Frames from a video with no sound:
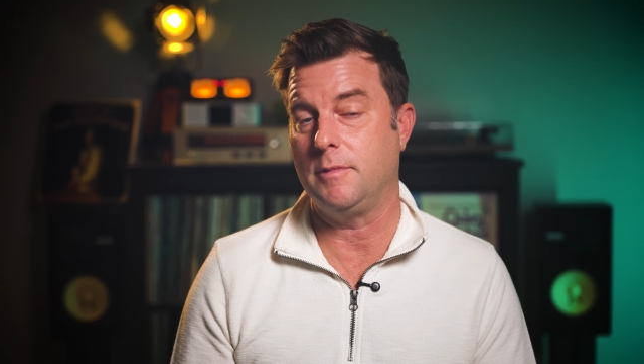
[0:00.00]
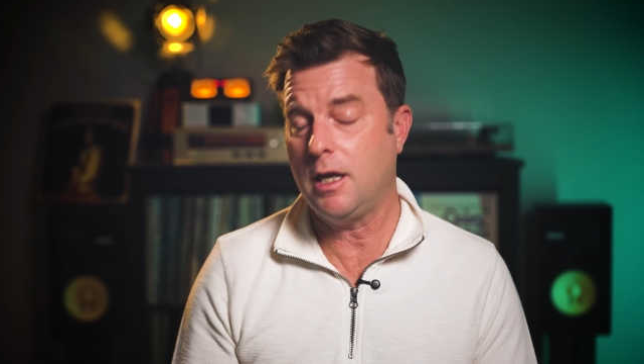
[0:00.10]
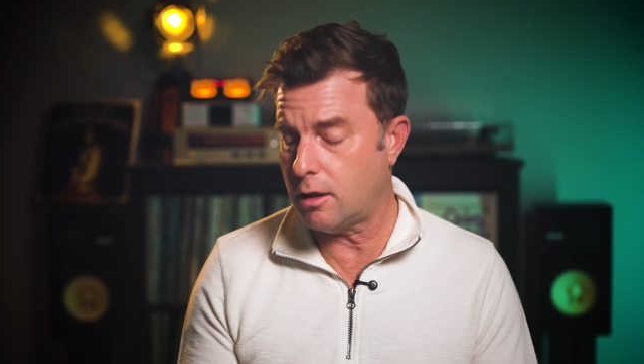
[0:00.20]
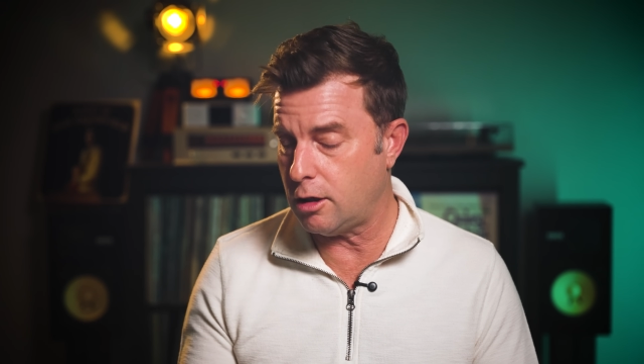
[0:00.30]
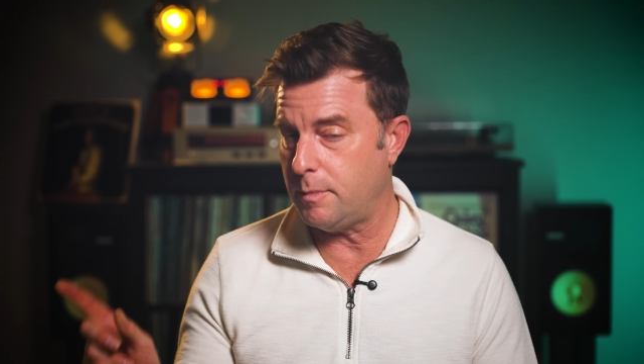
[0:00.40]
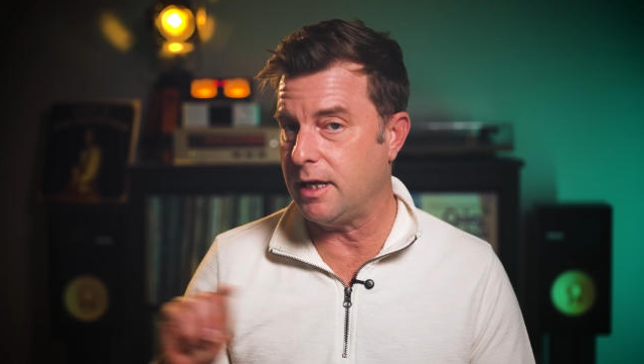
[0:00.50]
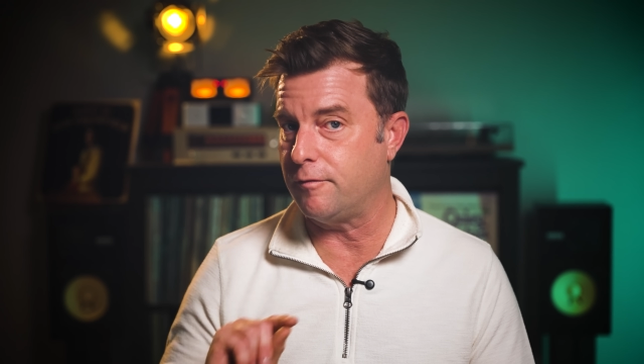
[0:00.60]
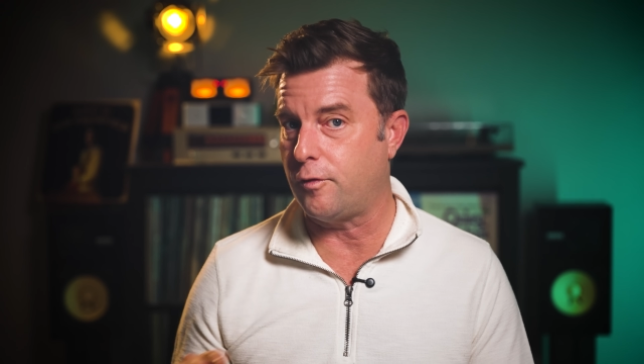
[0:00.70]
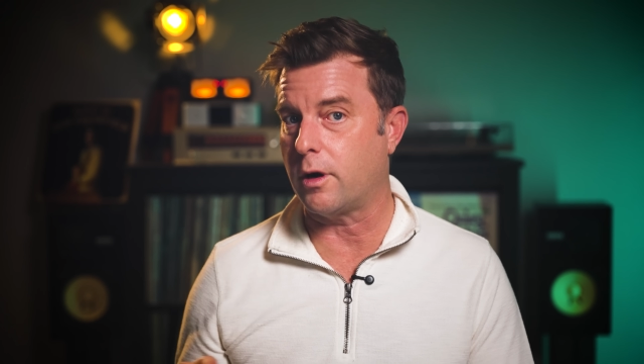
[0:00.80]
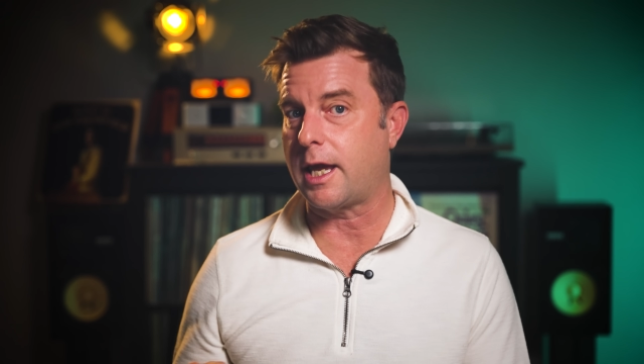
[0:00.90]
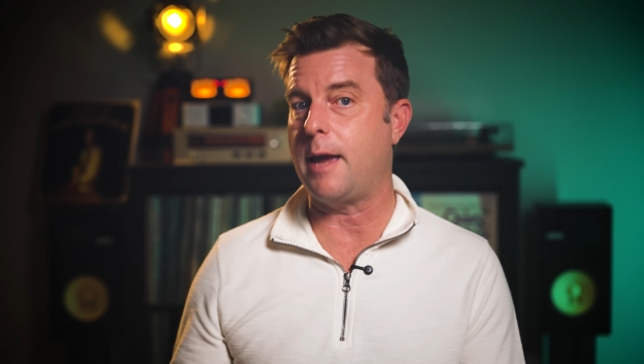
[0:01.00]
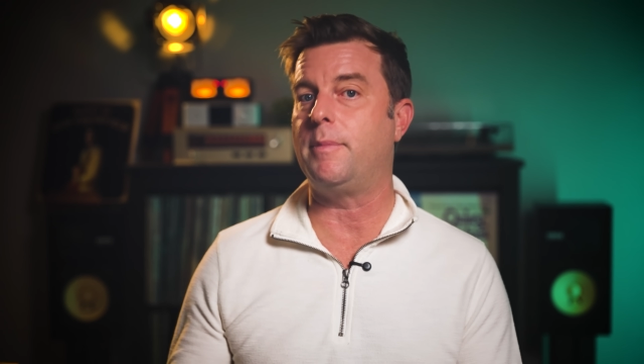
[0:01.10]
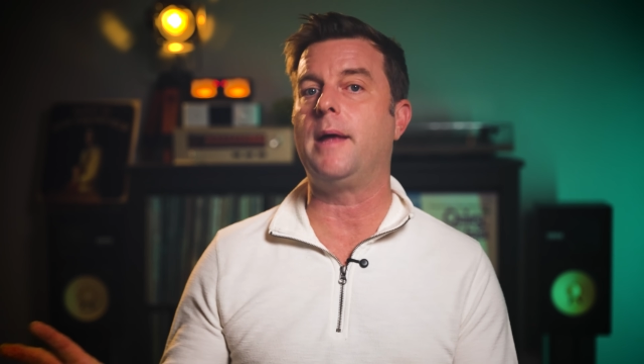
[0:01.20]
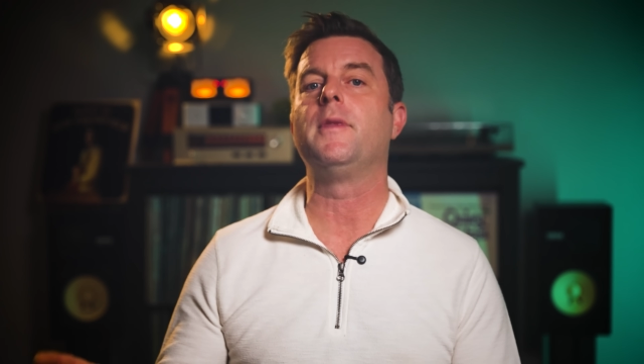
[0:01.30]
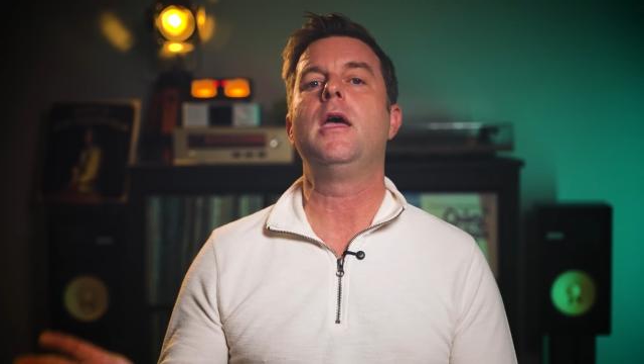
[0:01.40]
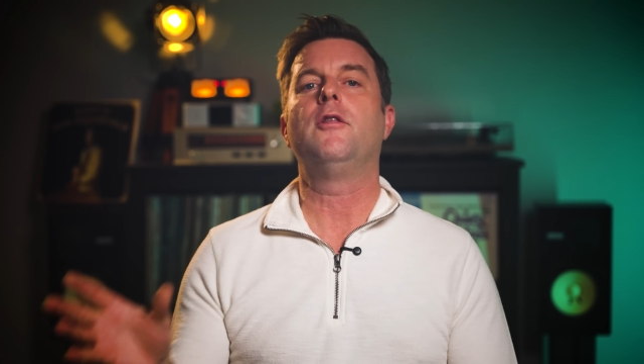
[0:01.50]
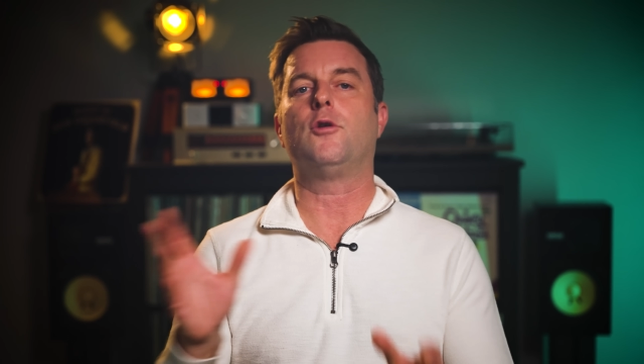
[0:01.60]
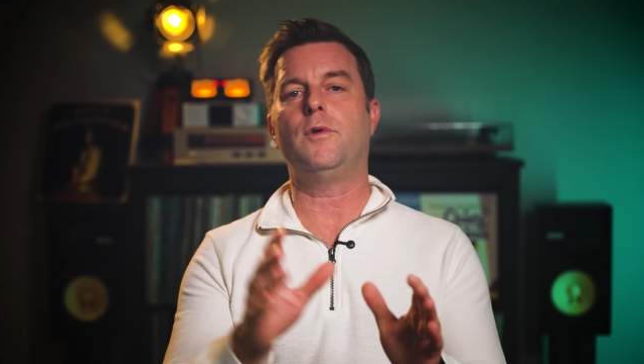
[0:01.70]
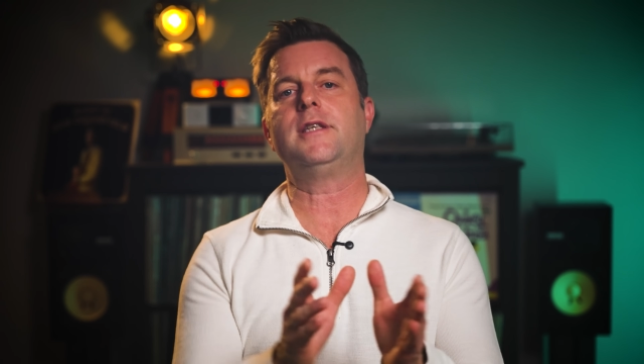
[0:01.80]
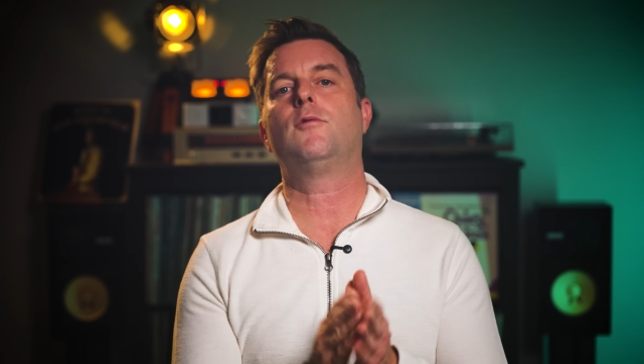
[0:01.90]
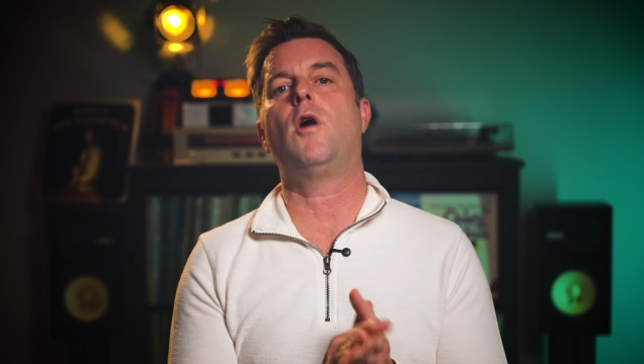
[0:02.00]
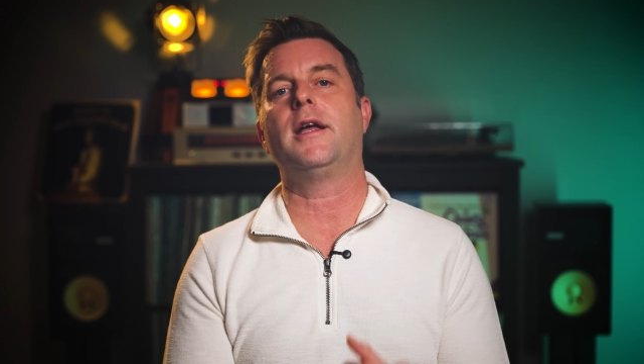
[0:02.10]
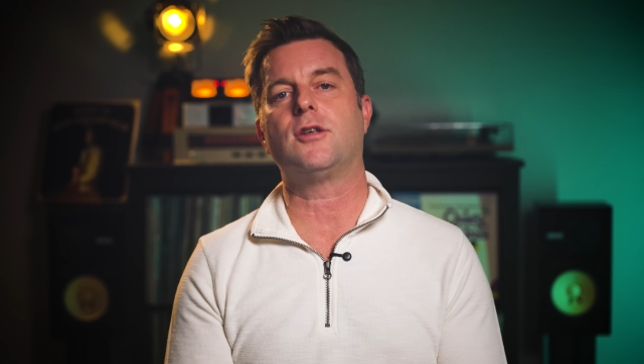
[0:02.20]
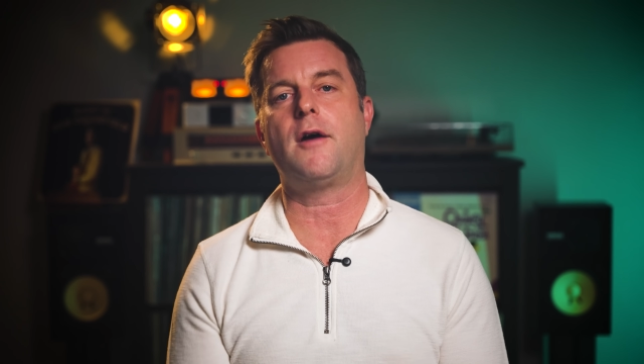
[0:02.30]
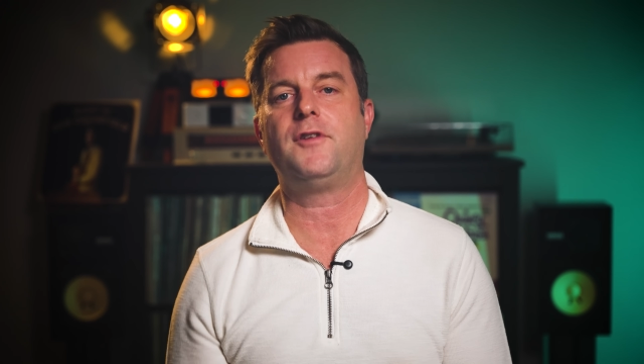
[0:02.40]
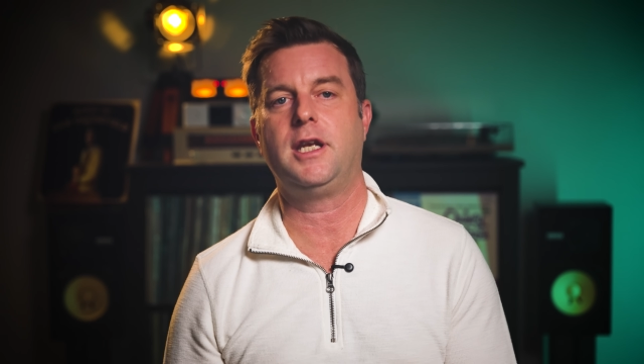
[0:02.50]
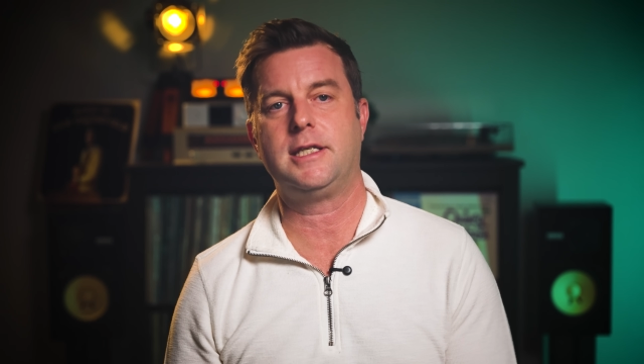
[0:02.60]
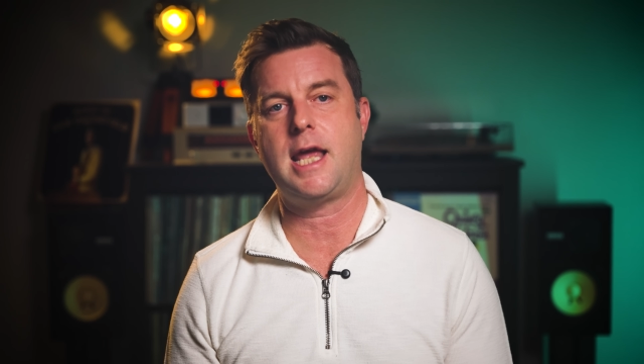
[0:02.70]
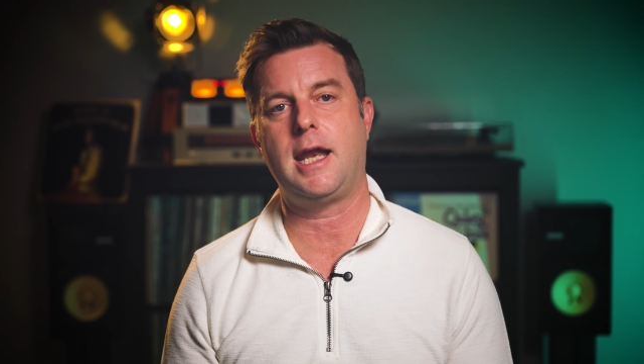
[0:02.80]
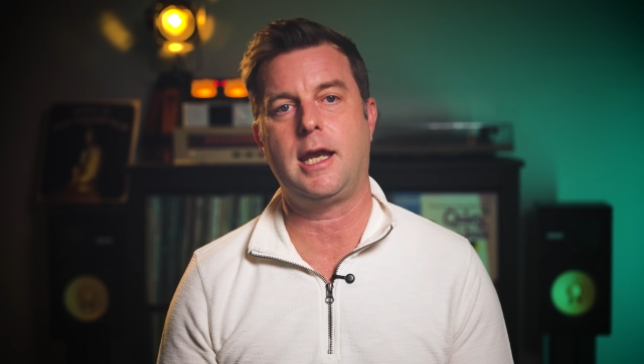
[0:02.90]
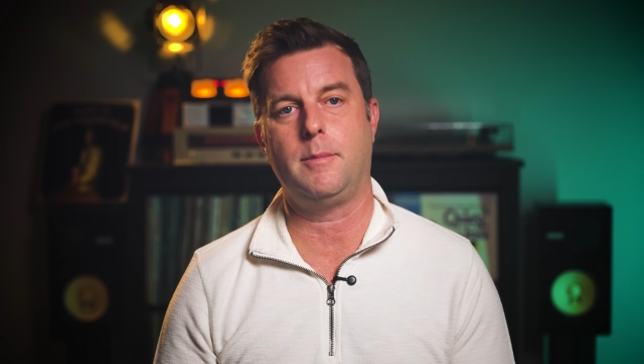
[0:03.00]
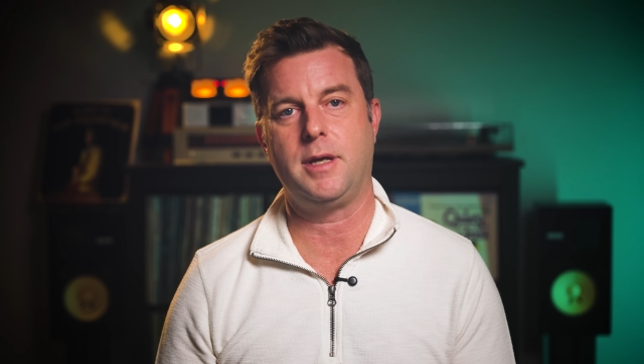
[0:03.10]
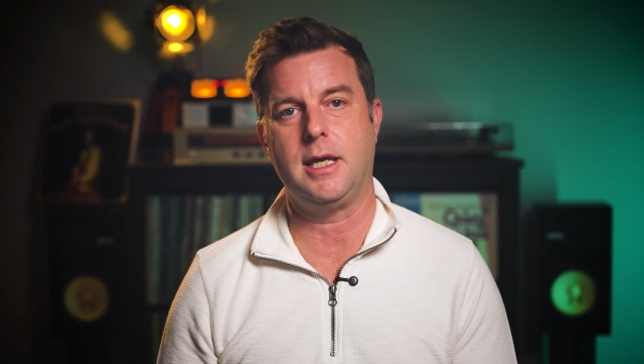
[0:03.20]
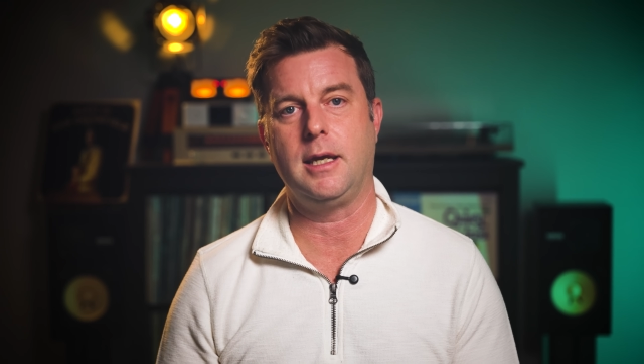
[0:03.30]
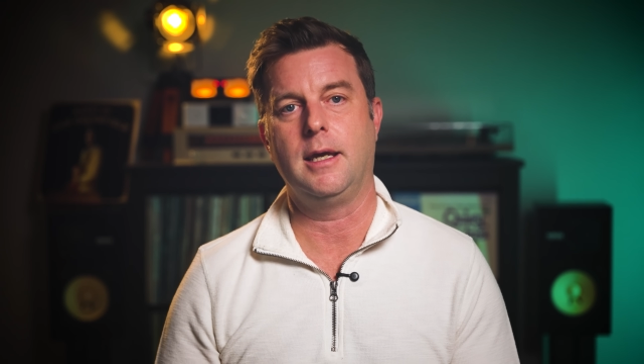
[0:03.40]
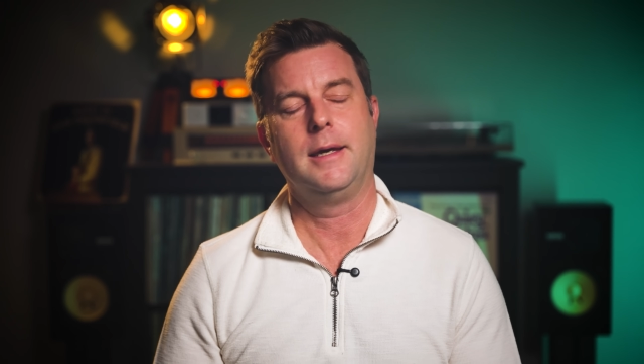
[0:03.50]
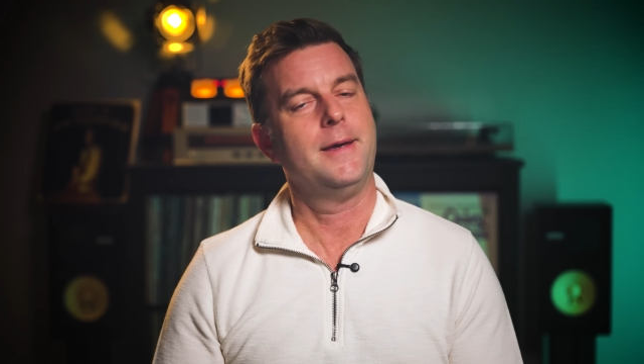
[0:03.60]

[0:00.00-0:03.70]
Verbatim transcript: It could be in 4K, but the reason why it's often in 1080p,